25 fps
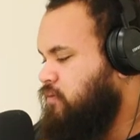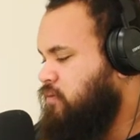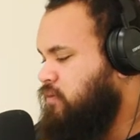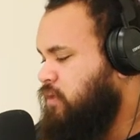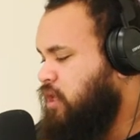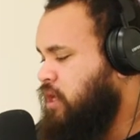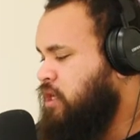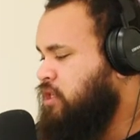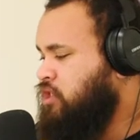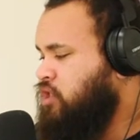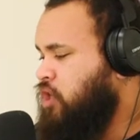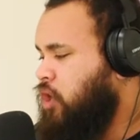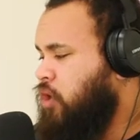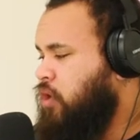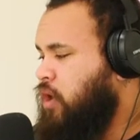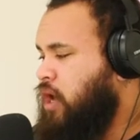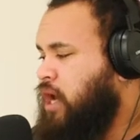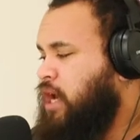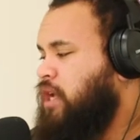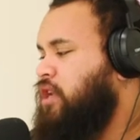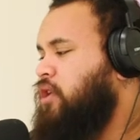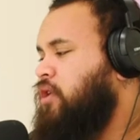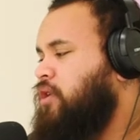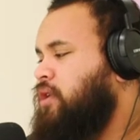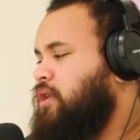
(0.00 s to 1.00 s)
So
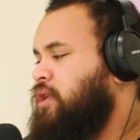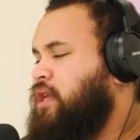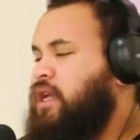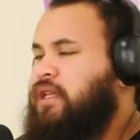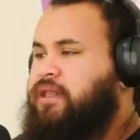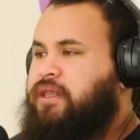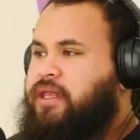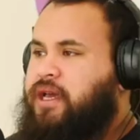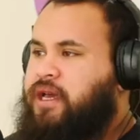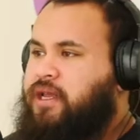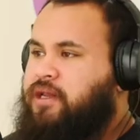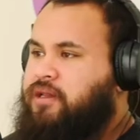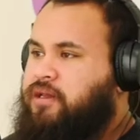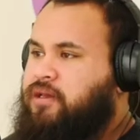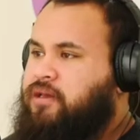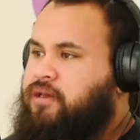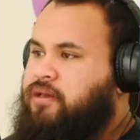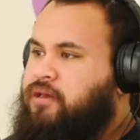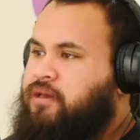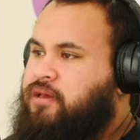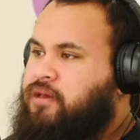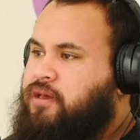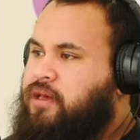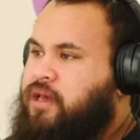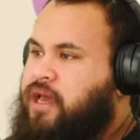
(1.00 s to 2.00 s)
I don't get that
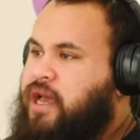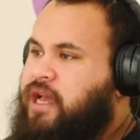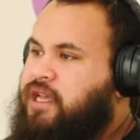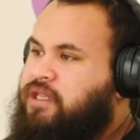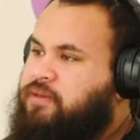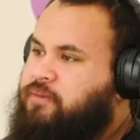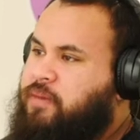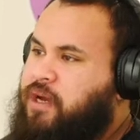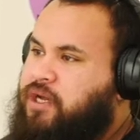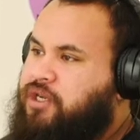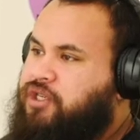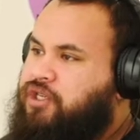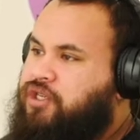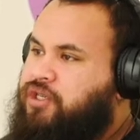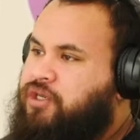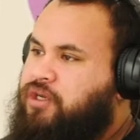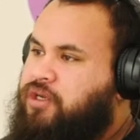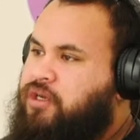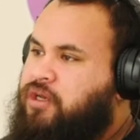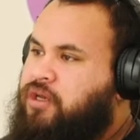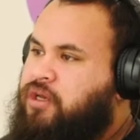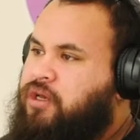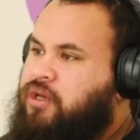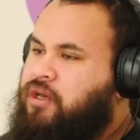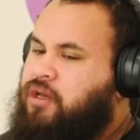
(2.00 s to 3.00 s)
as much.
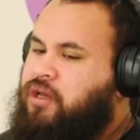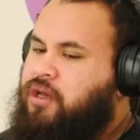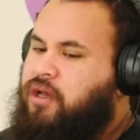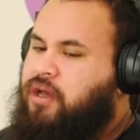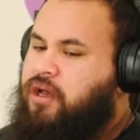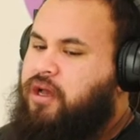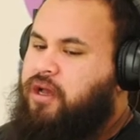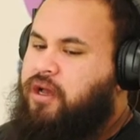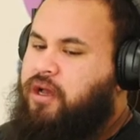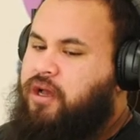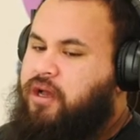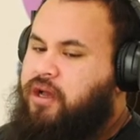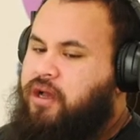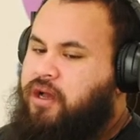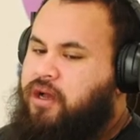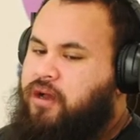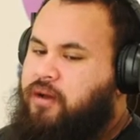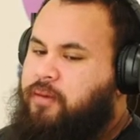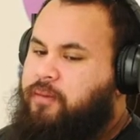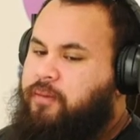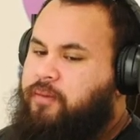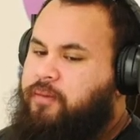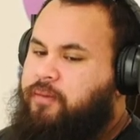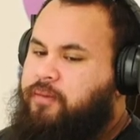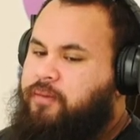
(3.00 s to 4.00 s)

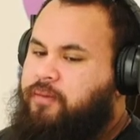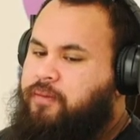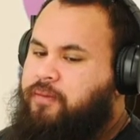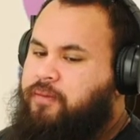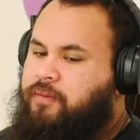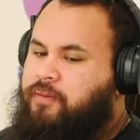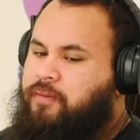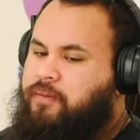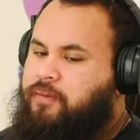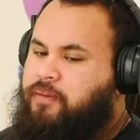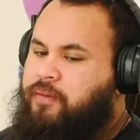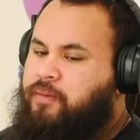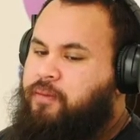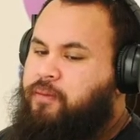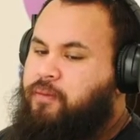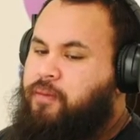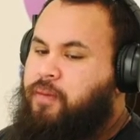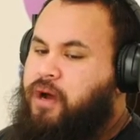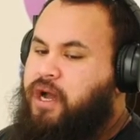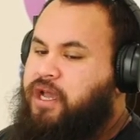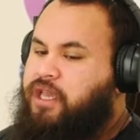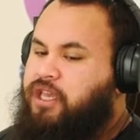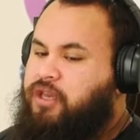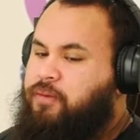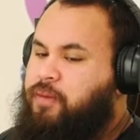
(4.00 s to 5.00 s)

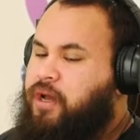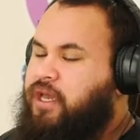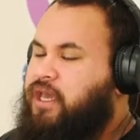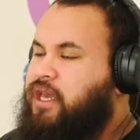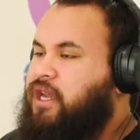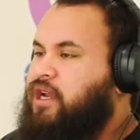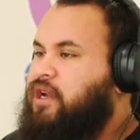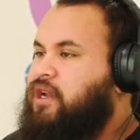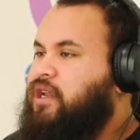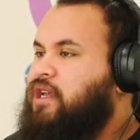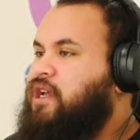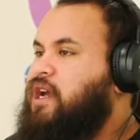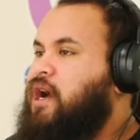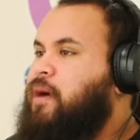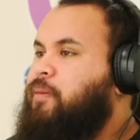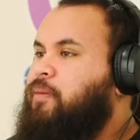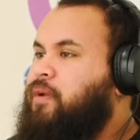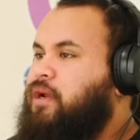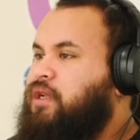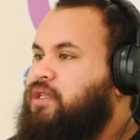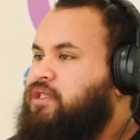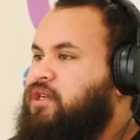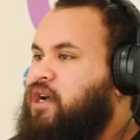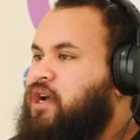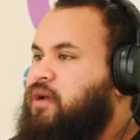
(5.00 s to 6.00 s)
You might get it a couple
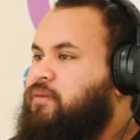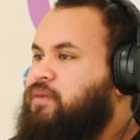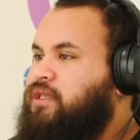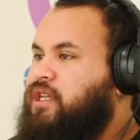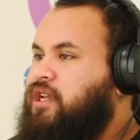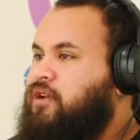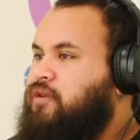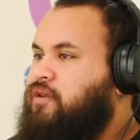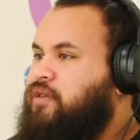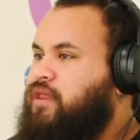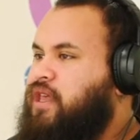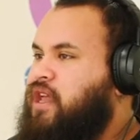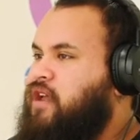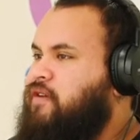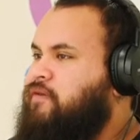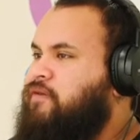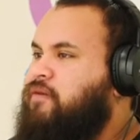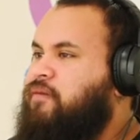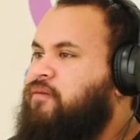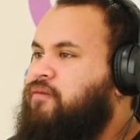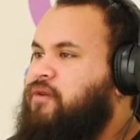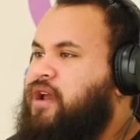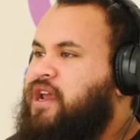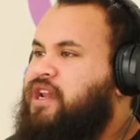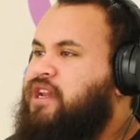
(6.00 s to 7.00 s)
of times here and there
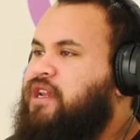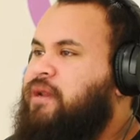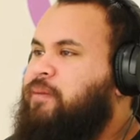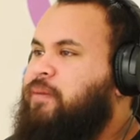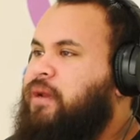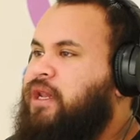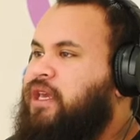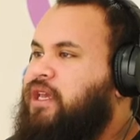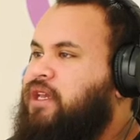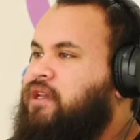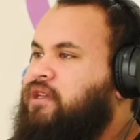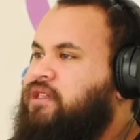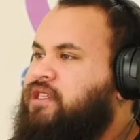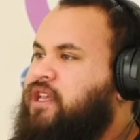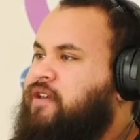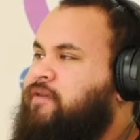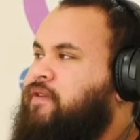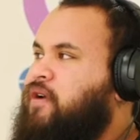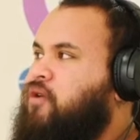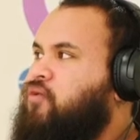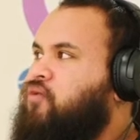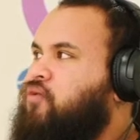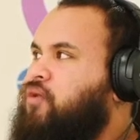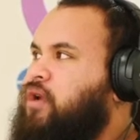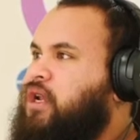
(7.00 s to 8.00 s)
randomly because they
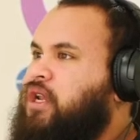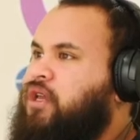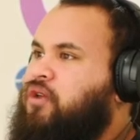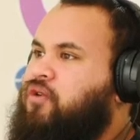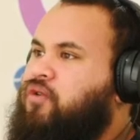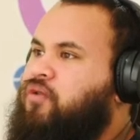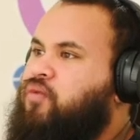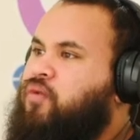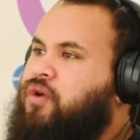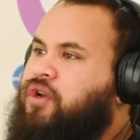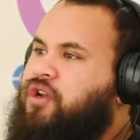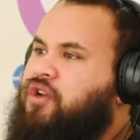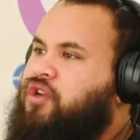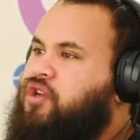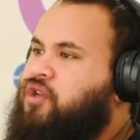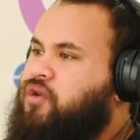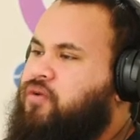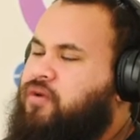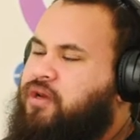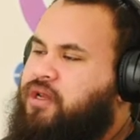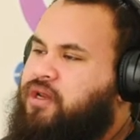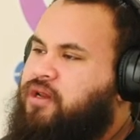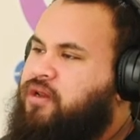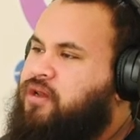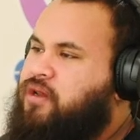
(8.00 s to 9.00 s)
felt really good, want to do
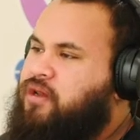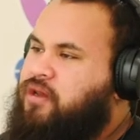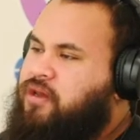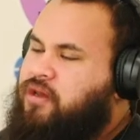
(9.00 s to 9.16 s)
it.